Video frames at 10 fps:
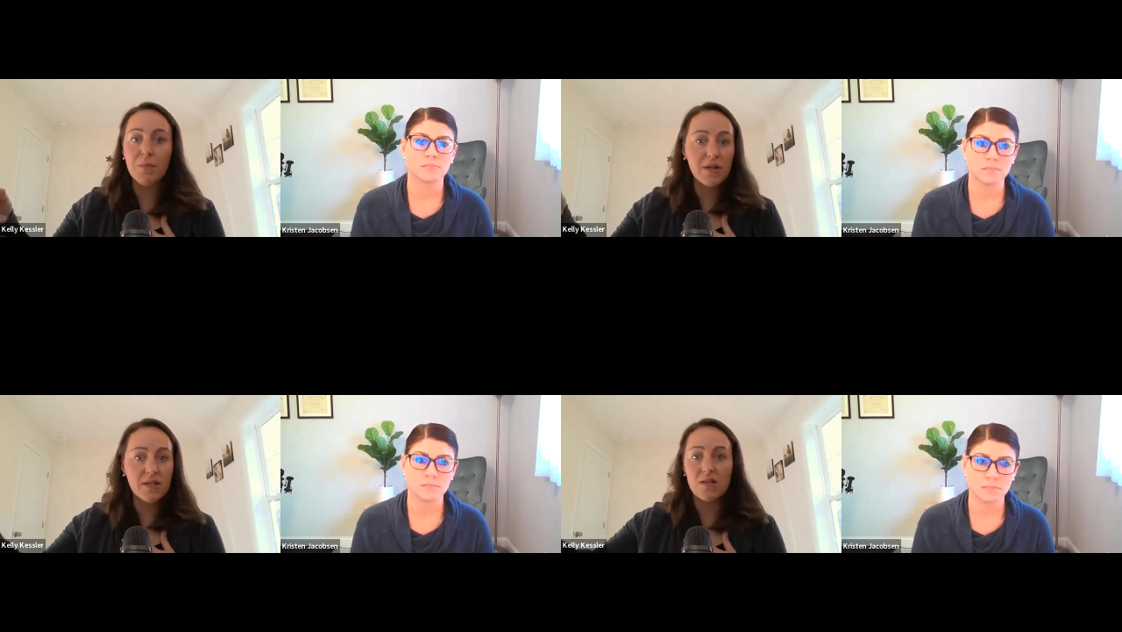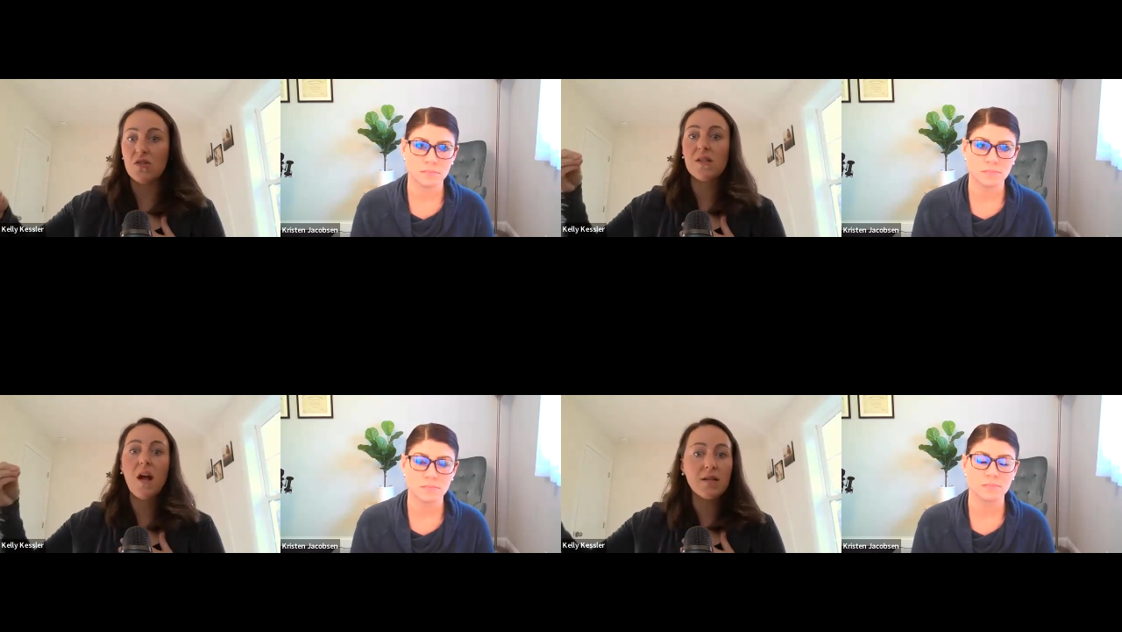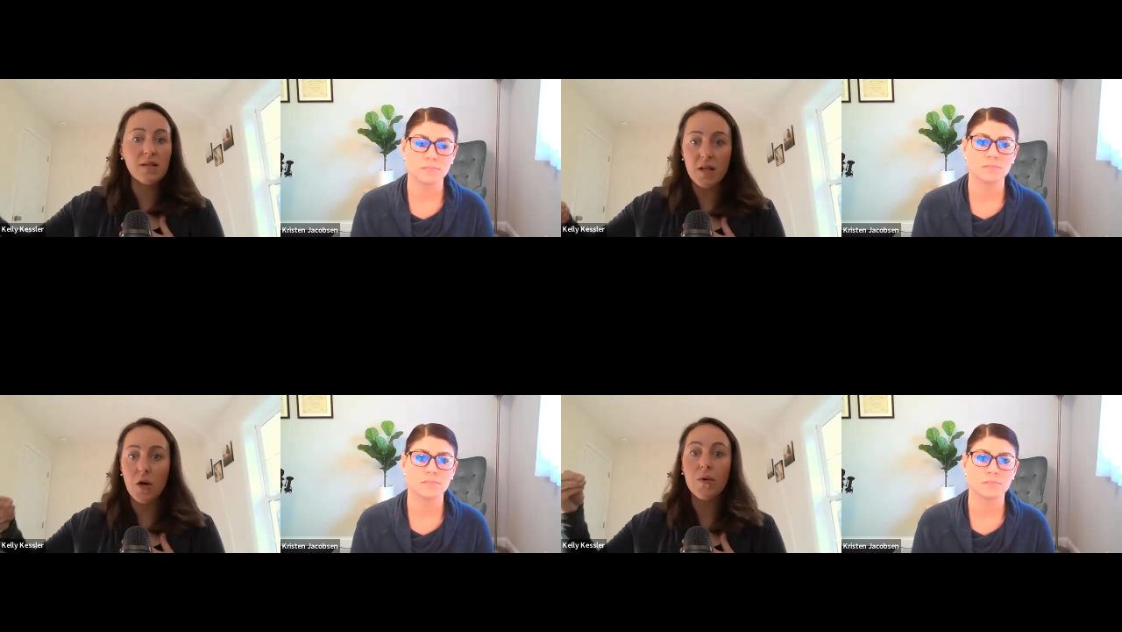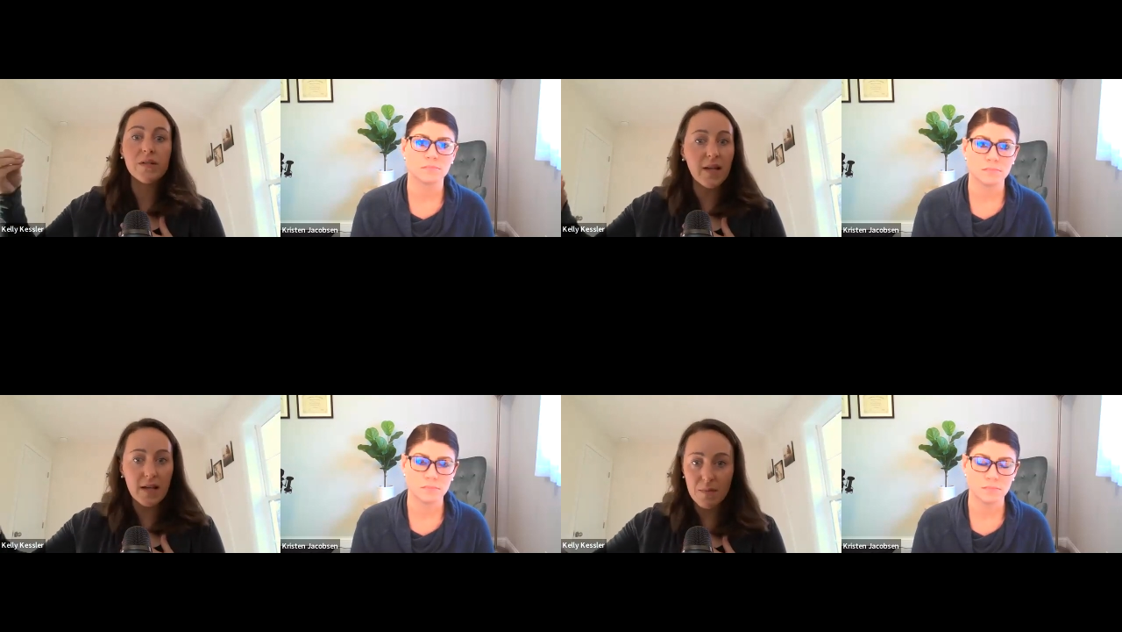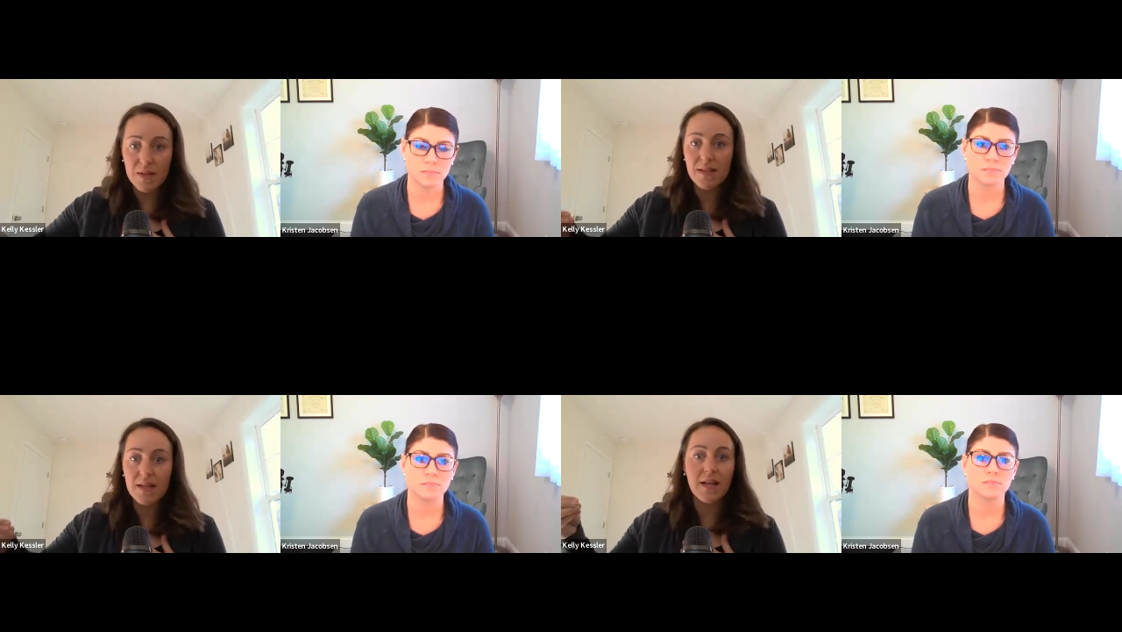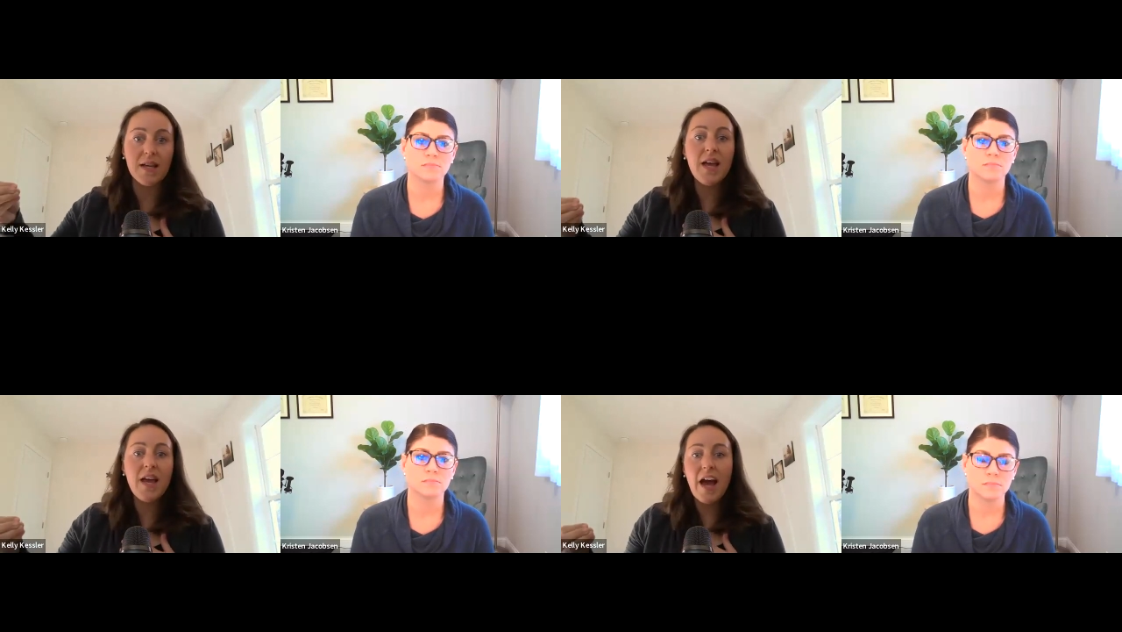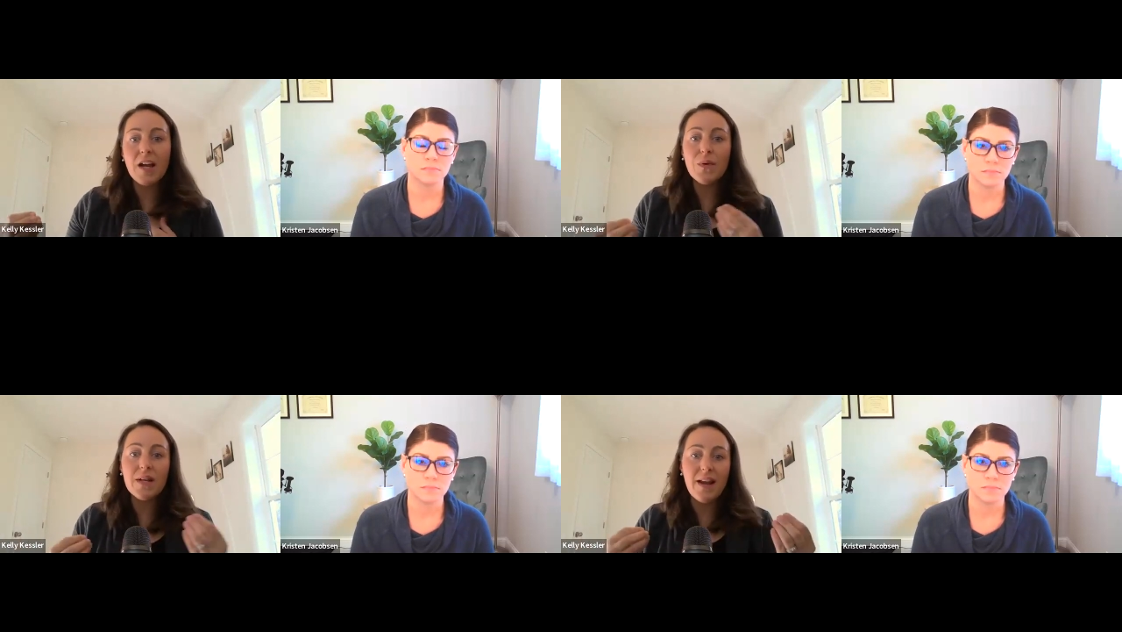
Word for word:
Speaker 1: praises just constantly going staying busy how do we